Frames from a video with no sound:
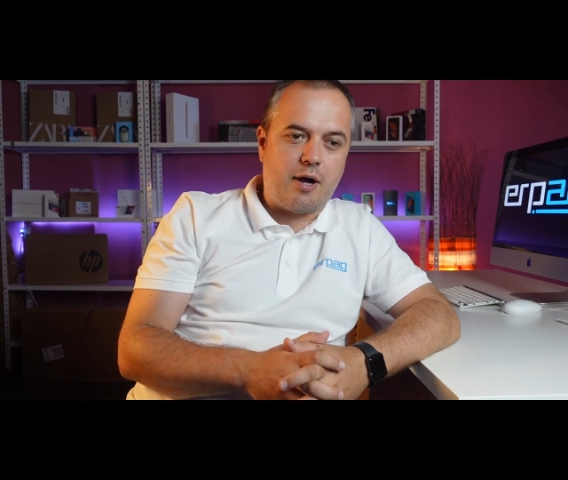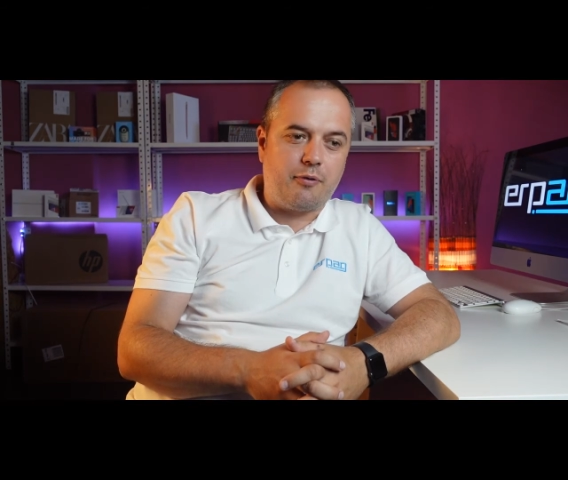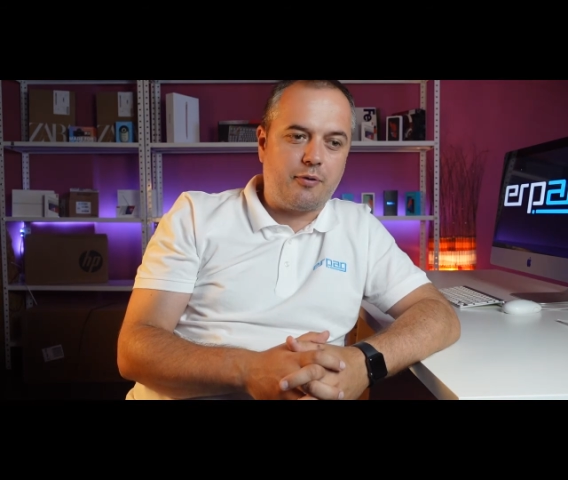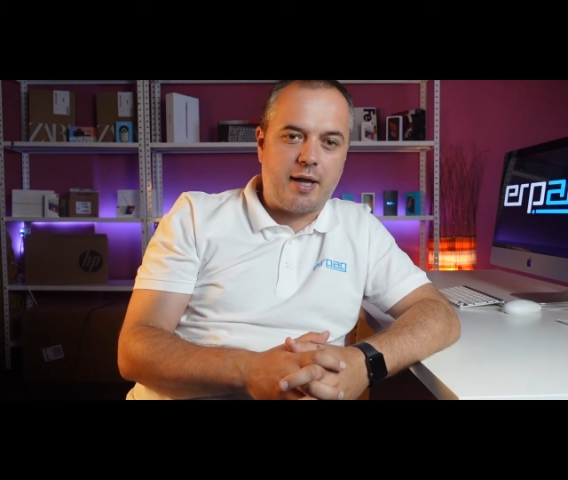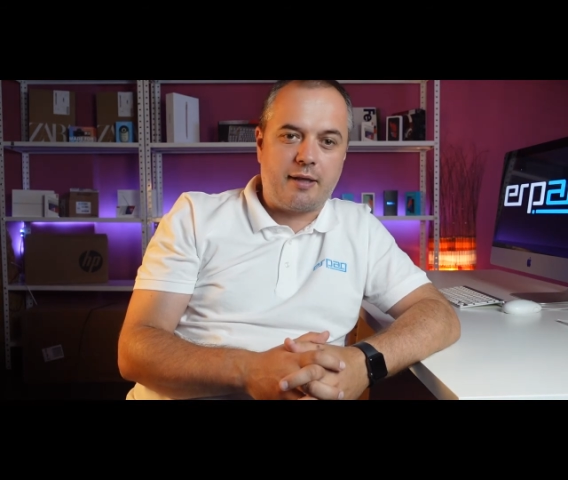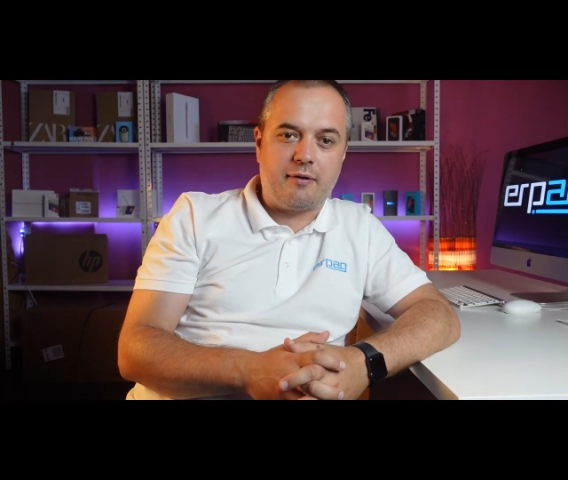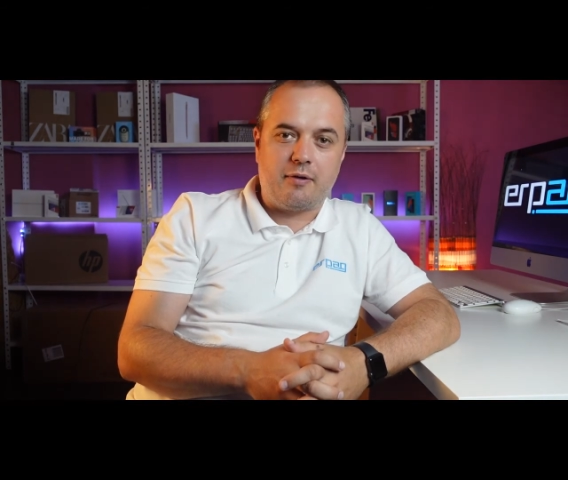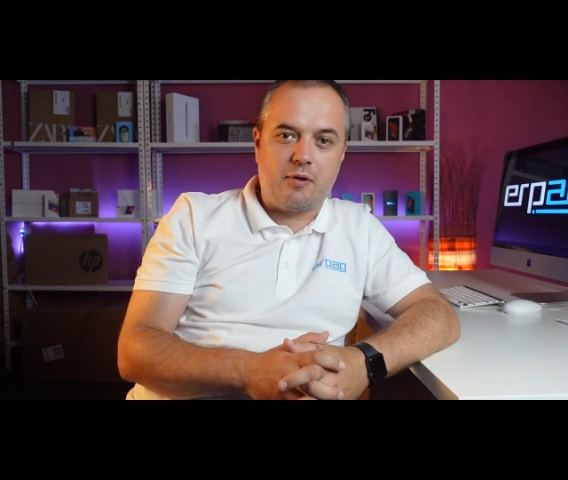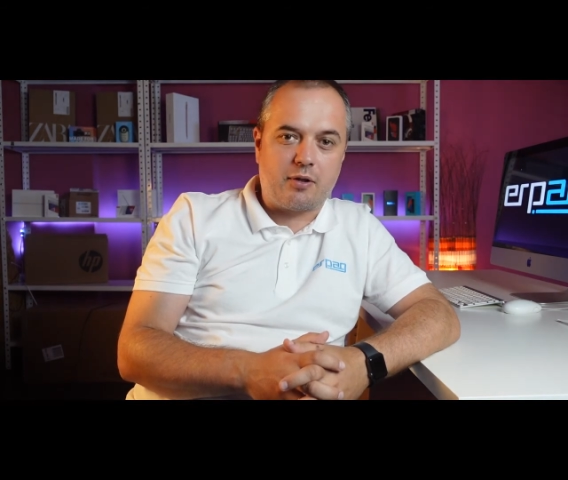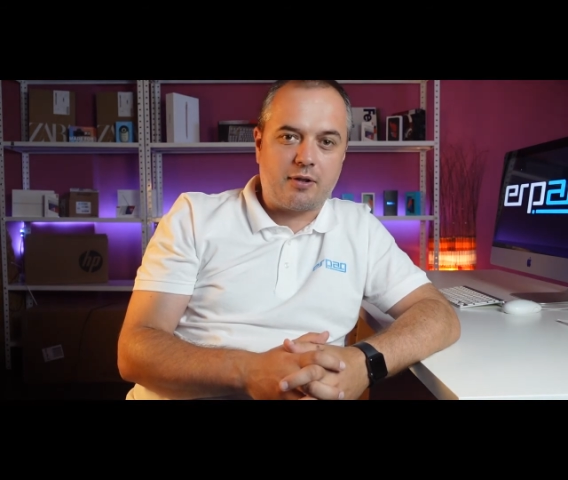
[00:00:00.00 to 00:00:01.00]
how to handle
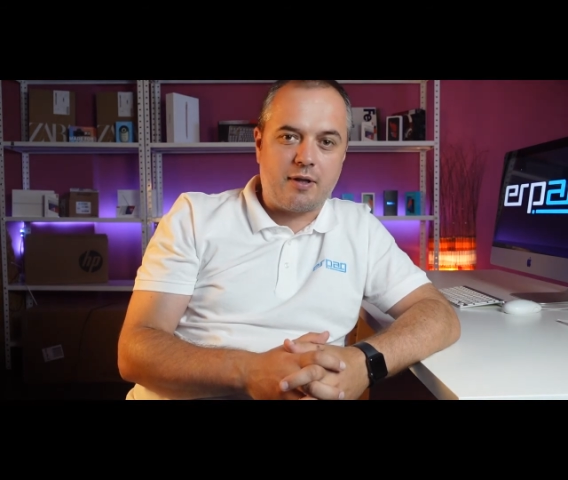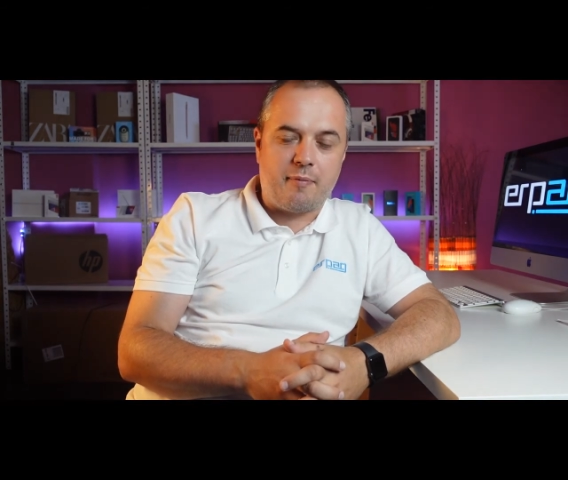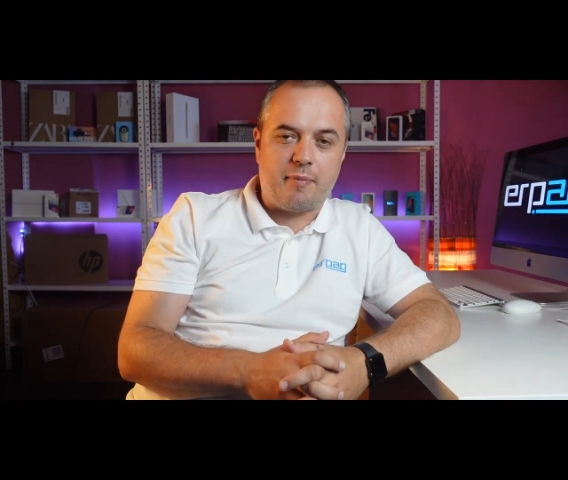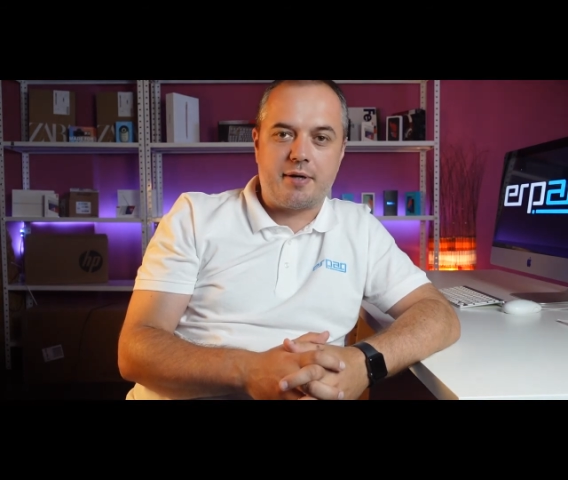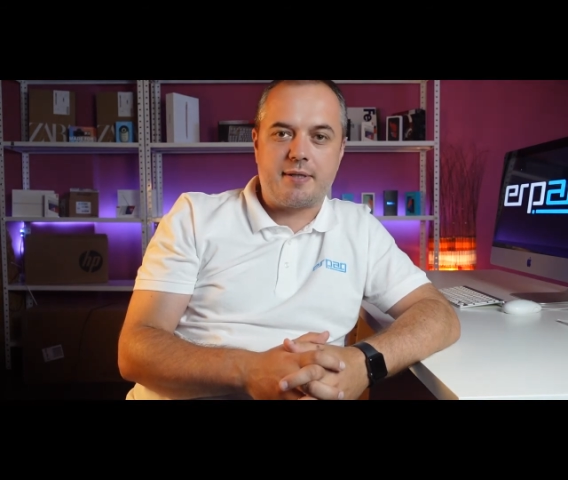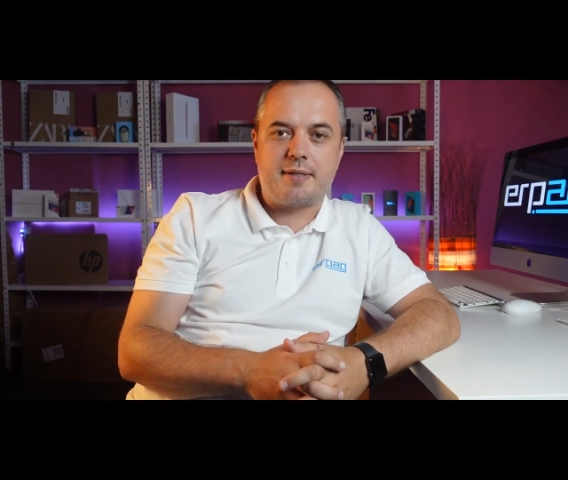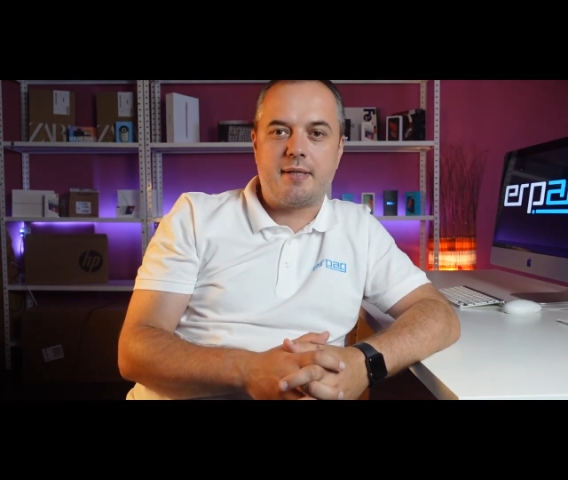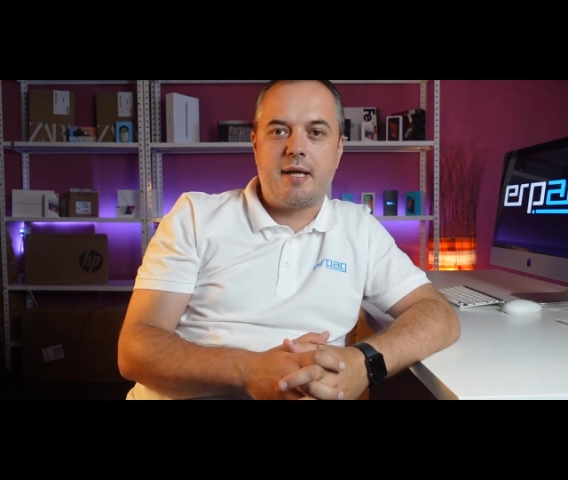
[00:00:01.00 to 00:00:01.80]
lot numbers,